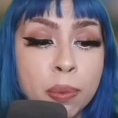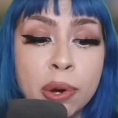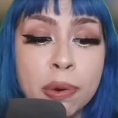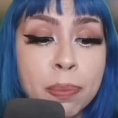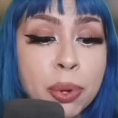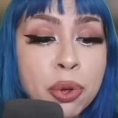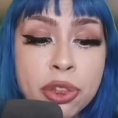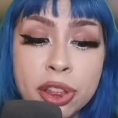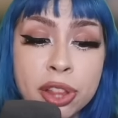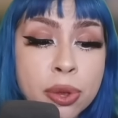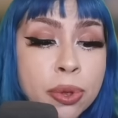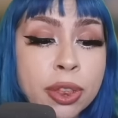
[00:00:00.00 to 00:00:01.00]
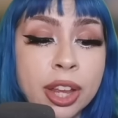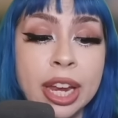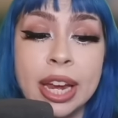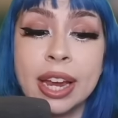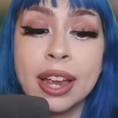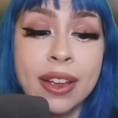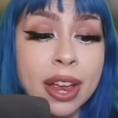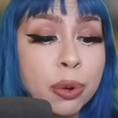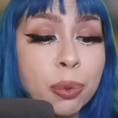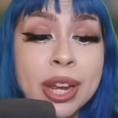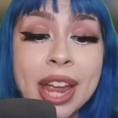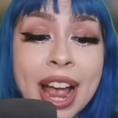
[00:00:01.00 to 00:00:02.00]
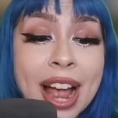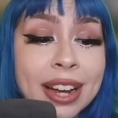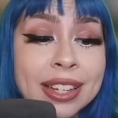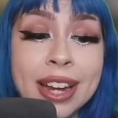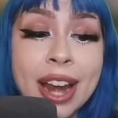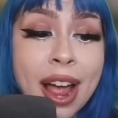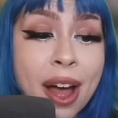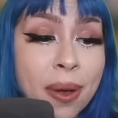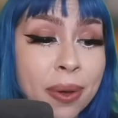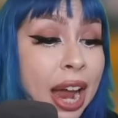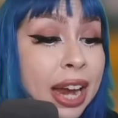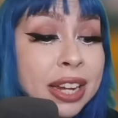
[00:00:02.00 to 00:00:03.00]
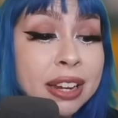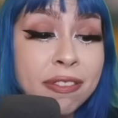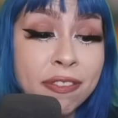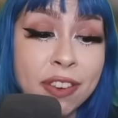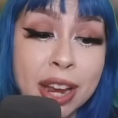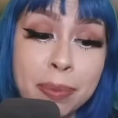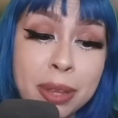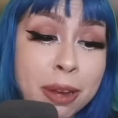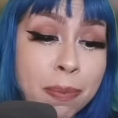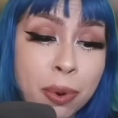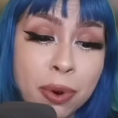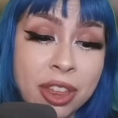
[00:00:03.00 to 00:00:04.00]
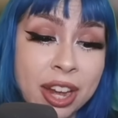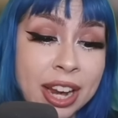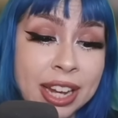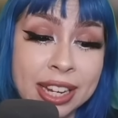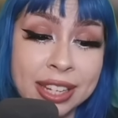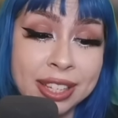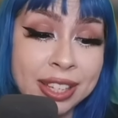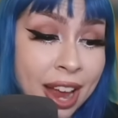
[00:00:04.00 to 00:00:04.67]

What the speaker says: we're both lonely and we act it out. I need family more than I need